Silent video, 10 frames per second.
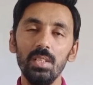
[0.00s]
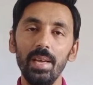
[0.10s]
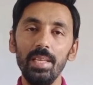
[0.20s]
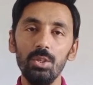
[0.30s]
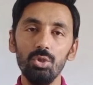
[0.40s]
the
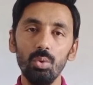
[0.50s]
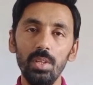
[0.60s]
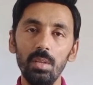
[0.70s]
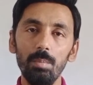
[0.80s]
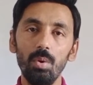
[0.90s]

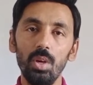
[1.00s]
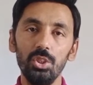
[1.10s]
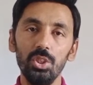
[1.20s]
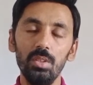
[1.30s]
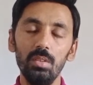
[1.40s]
insulin
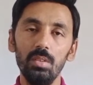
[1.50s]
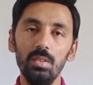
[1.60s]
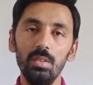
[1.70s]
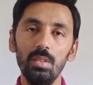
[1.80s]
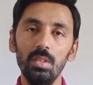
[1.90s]
production
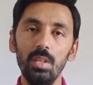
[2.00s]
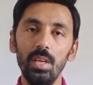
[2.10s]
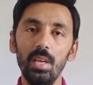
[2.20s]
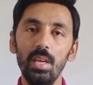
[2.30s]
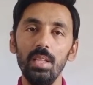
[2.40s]

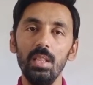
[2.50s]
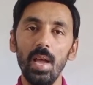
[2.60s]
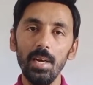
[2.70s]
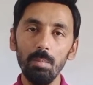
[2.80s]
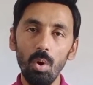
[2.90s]
in
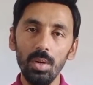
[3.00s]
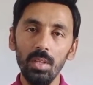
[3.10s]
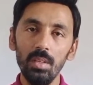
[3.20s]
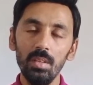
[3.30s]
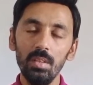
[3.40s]
that
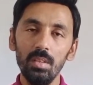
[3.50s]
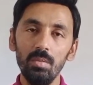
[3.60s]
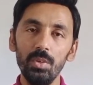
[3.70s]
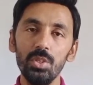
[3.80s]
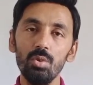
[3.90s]
body
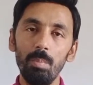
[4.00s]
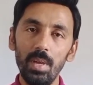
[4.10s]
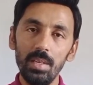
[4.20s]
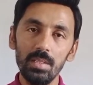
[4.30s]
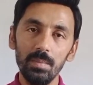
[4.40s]
which is
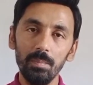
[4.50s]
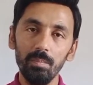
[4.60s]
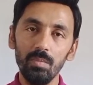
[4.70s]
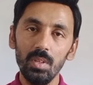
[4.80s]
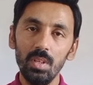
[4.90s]
obese
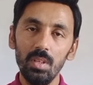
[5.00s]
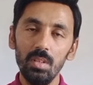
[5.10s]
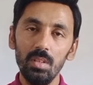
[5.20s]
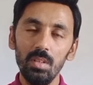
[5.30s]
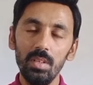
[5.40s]

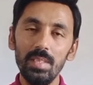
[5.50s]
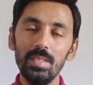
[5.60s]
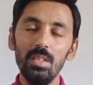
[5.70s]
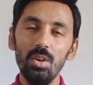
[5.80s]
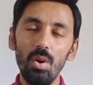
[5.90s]

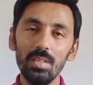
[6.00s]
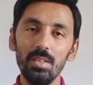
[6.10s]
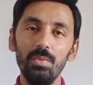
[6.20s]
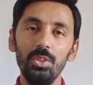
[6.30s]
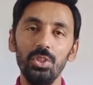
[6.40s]
is not
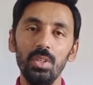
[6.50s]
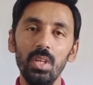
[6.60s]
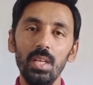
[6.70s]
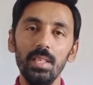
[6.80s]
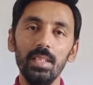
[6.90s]
sufficient.
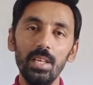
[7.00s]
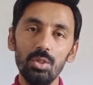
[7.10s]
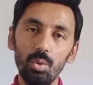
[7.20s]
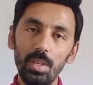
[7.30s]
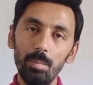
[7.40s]
The
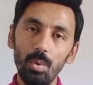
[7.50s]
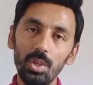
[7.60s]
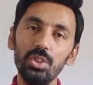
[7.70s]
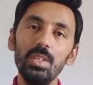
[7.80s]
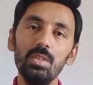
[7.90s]
insulin
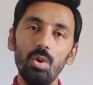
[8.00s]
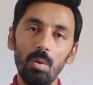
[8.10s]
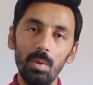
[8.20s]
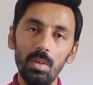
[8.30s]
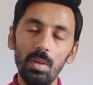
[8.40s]
production is
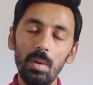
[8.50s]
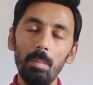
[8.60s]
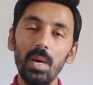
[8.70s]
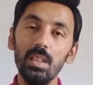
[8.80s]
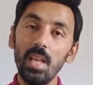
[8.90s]
normal,
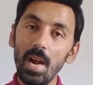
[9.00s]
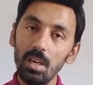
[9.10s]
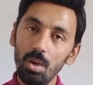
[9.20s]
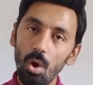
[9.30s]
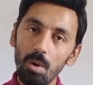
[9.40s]
but that
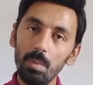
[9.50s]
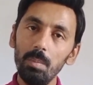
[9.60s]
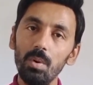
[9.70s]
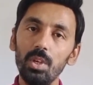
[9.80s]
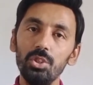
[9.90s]
normal
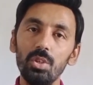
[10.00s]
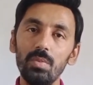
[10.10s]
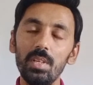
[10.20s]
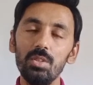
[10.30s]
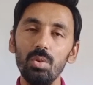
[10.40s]
production of
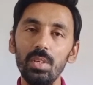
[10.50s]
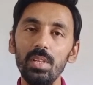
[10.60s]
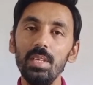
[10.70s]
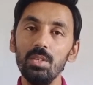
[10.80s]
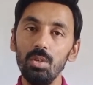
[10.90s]
the
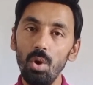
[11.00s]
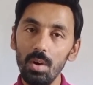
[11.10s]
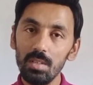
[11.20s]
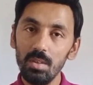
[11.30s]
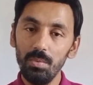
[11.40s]
insulin is
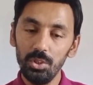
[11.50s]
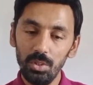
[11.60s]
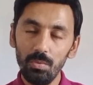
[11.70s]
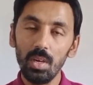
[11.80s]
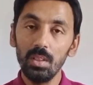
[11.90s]
not
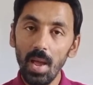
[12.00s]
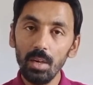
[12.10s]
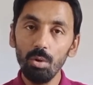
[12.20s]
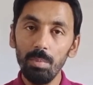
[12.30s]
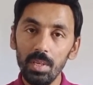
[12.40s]
sufficient for
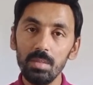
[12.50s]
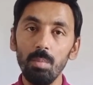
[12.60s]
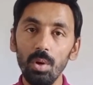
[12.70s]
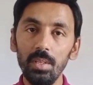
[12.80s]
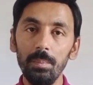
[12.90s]
that obese
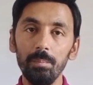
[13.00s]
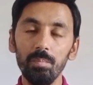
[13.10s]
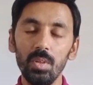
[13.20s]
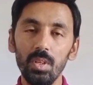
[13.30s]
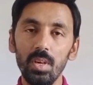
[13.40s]
body,
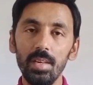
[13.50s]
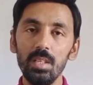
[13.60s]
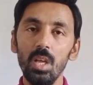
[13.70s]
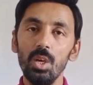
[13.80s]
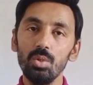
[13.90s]
right?
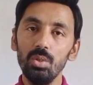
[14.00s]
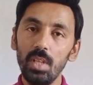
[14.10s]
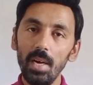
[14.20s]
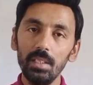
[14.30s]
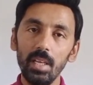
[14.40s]
So
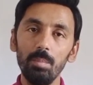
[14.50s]
that